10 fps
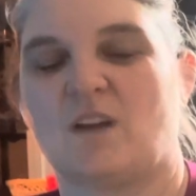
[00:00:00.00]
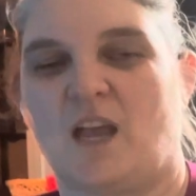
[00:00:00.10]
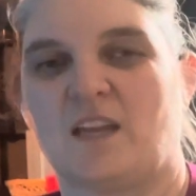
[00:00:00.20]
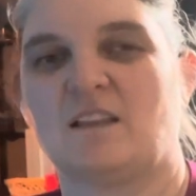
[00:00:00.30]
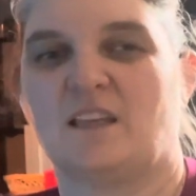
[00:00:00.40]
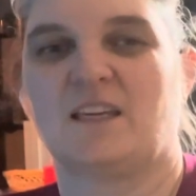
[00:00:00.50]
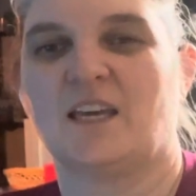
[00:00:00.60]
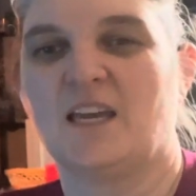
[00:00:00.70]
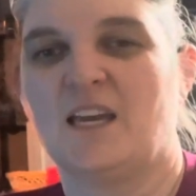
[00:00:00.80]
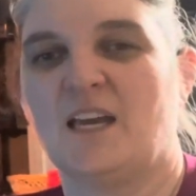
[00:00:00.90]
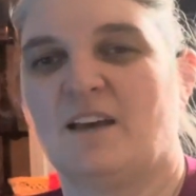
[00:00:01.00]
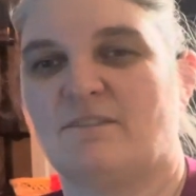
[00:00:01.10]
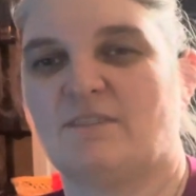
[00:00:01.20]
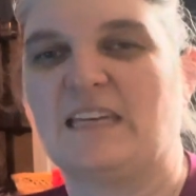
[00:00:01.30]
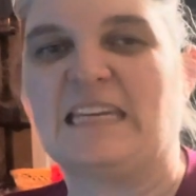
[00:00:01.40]
kind of like
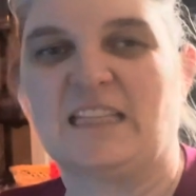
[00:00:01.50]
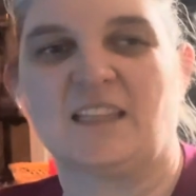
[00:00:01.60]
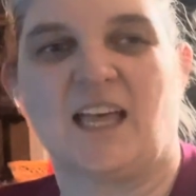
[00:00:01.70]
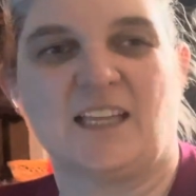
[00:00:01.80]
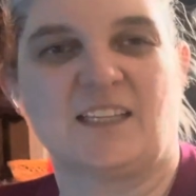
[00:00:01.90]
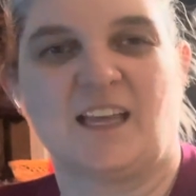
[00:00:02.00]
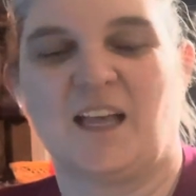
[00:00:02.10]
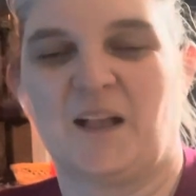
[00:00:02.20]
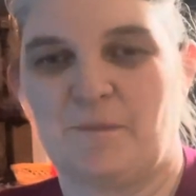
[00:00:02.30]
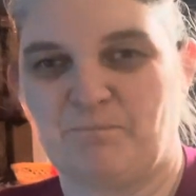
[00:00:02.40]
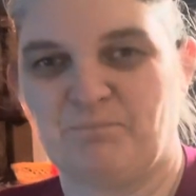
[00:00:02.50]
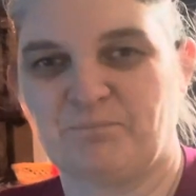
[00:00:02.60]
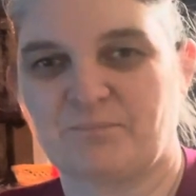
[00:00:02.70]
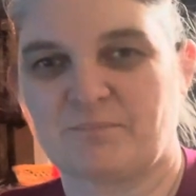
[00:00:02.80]
vanilla. Um,